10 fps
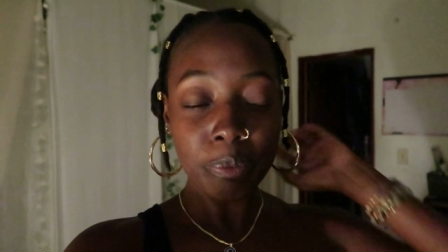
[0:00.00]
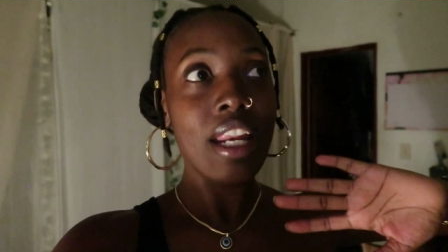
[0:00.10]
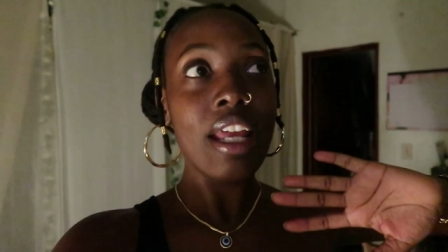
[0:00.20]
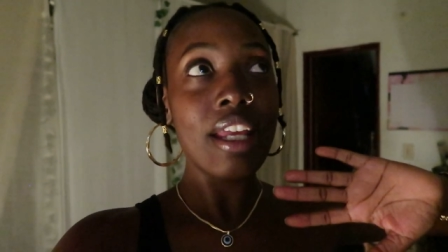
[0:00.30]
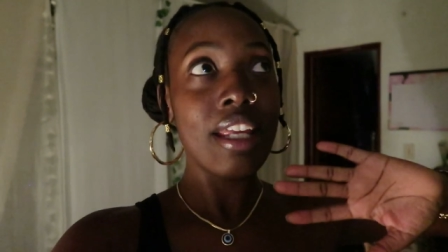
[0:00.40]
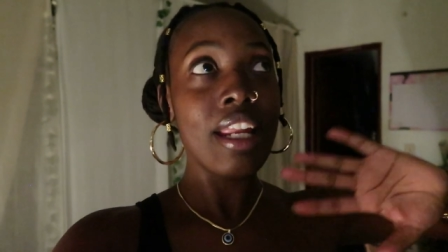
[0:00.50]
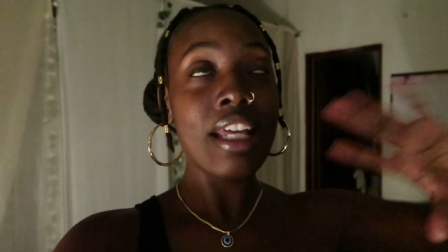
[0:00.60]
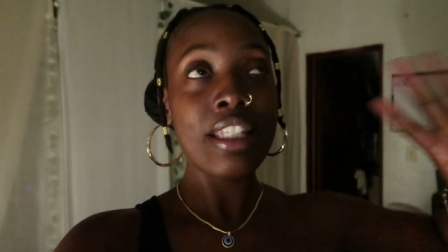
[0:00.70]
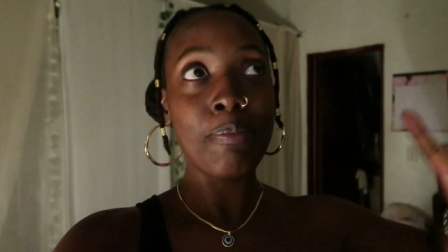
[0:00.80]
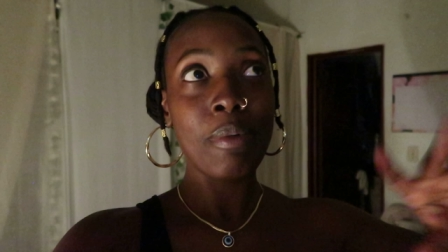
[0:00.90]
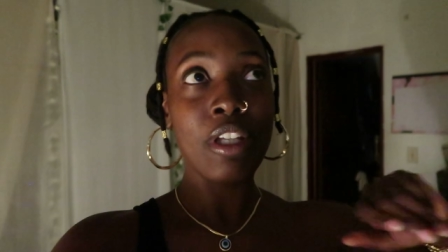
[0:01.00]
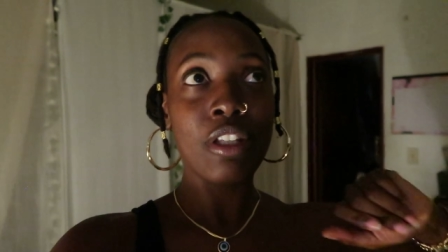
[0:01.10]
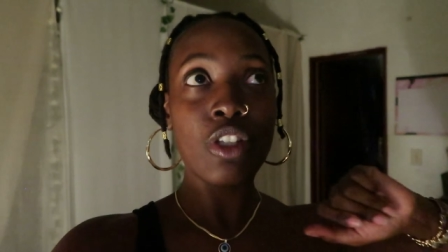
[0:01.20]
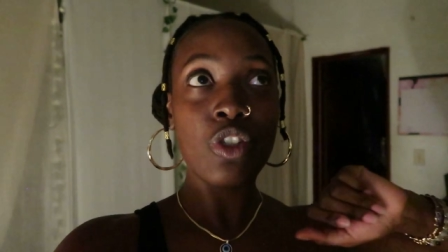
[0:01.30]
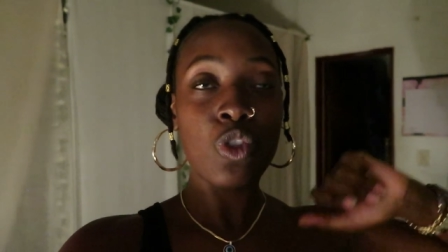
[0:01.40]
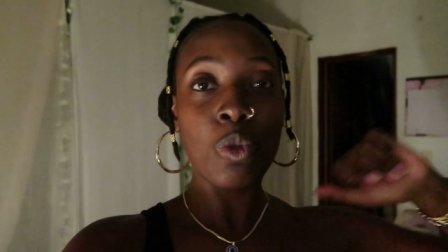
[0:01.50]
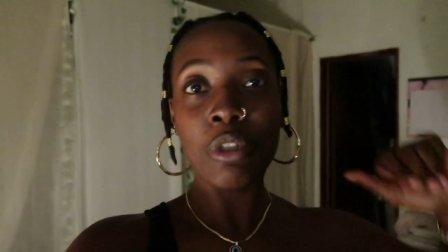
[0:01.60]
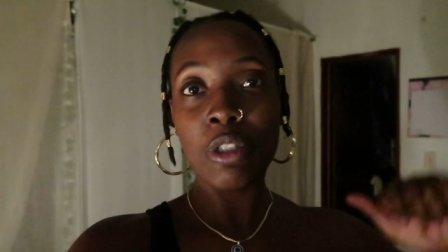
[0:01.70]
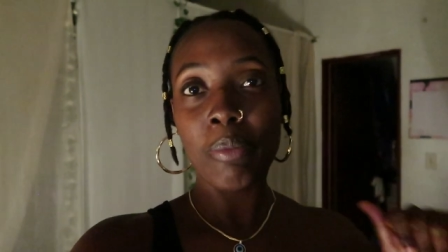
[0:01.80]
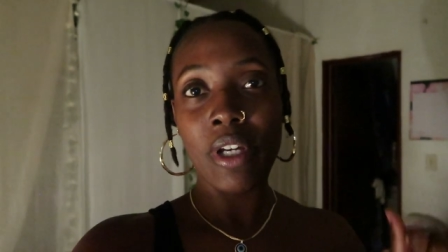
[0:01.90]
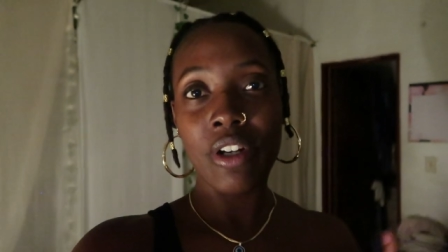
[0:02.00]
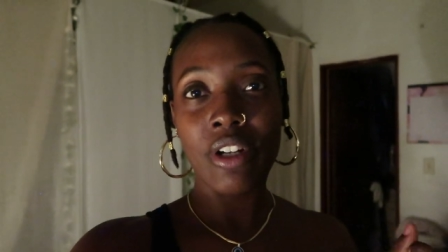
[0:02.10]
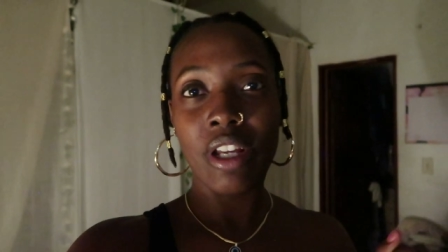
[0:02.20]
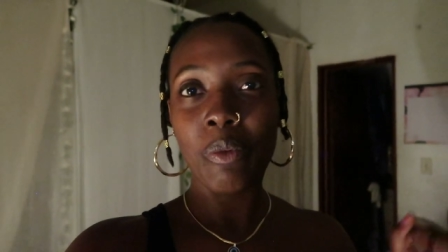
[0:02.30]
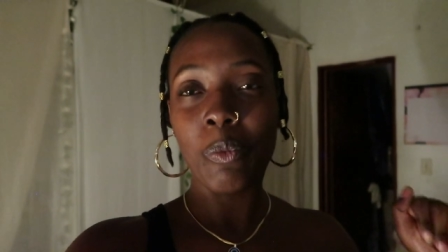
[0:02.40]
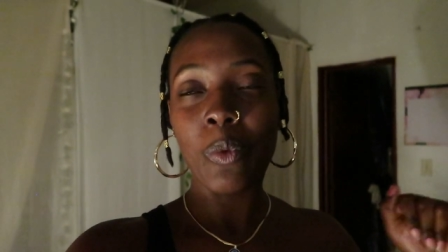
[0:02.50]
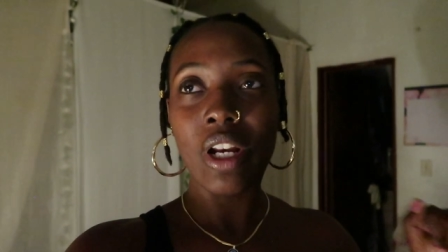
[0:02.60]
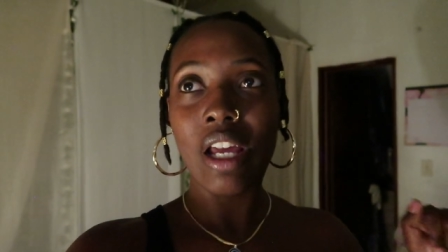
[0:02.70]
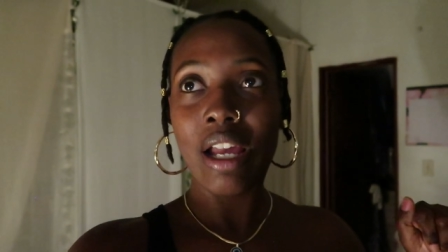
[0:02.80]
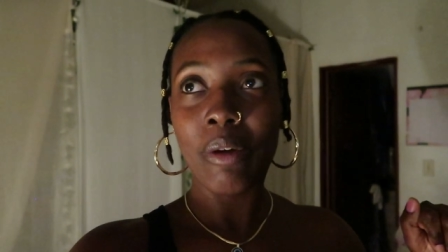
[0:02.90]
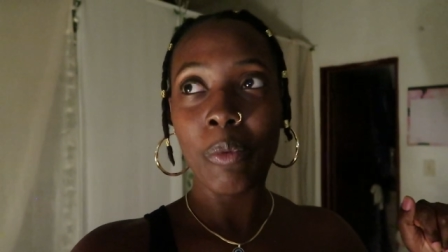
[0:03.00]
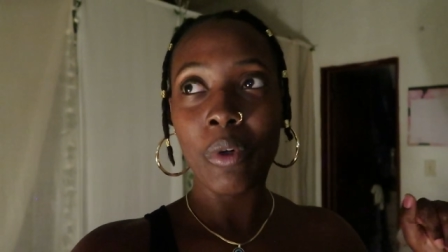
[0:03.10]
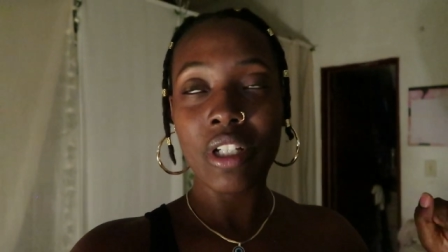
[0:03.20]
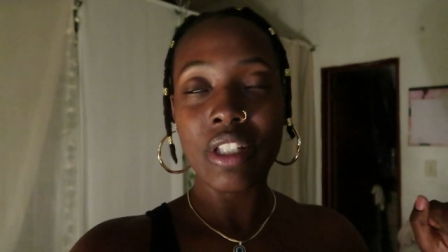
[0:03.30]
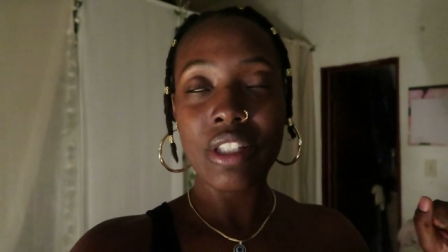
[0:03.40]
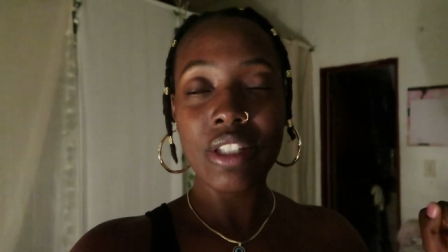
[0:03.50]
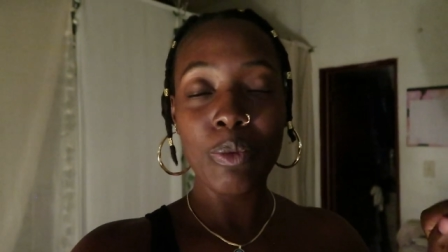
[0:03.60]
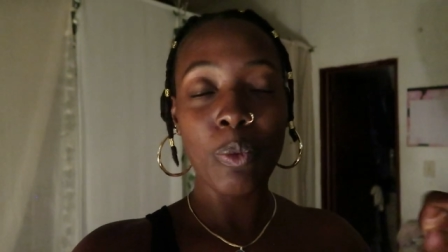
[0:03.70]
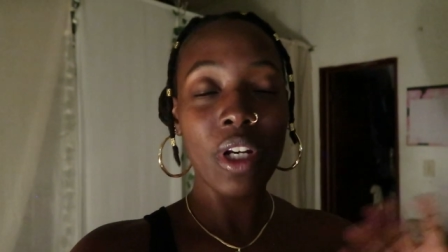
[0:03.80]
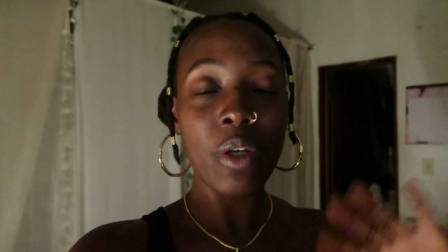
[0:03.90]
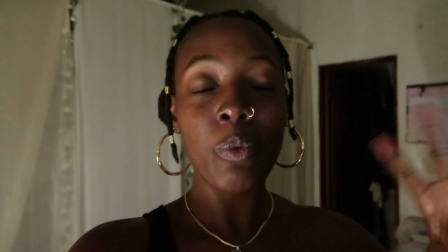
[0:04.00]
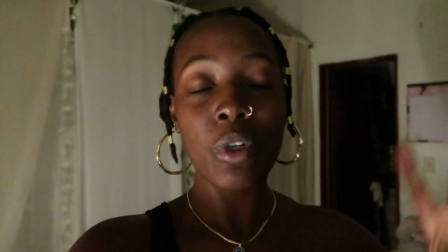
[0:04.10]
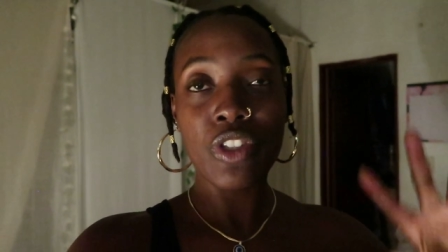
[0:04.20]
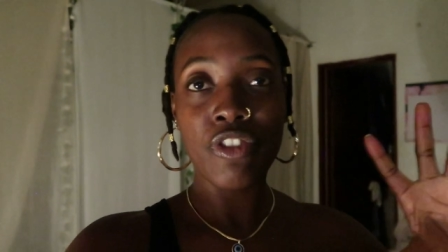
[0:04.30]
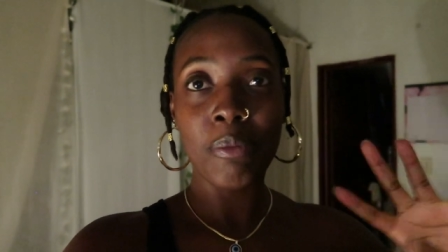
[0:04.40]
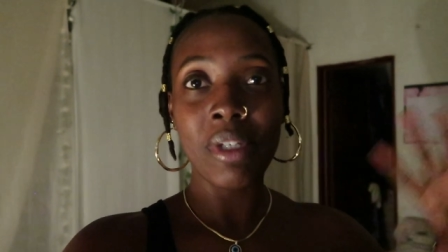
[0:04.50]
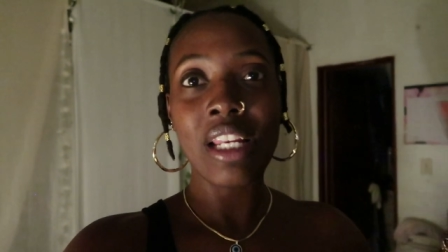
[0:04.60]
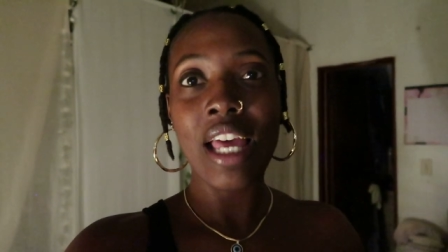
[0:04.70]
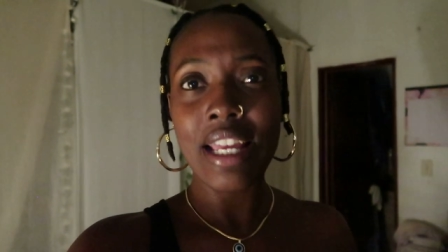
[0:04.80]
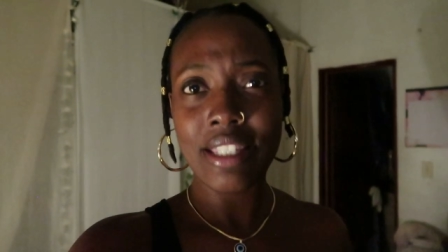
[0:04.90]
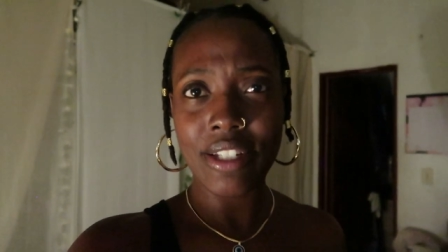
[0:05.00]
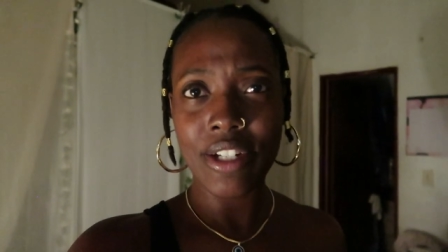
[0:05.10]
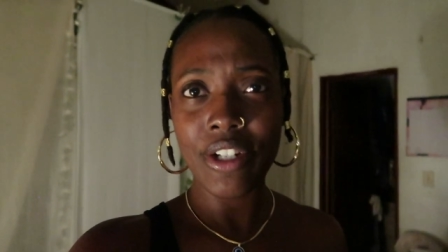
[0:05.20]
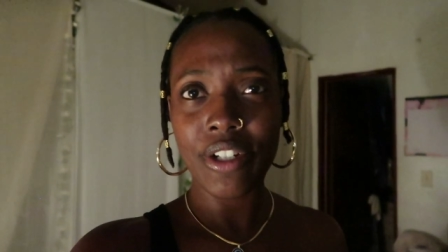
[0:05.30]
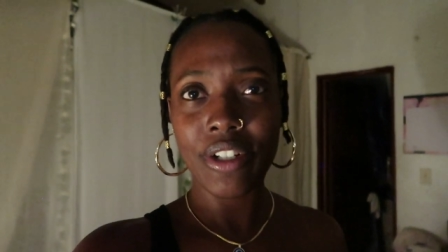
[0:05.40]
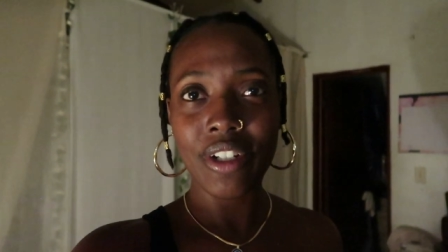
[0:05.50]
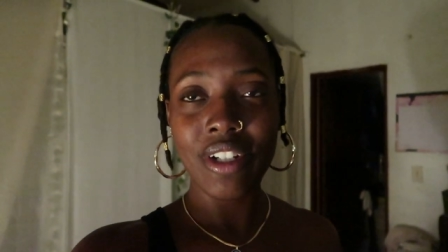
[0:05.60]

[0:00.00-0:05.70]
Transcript: it it has been so much better than what I was, what it was for me last year.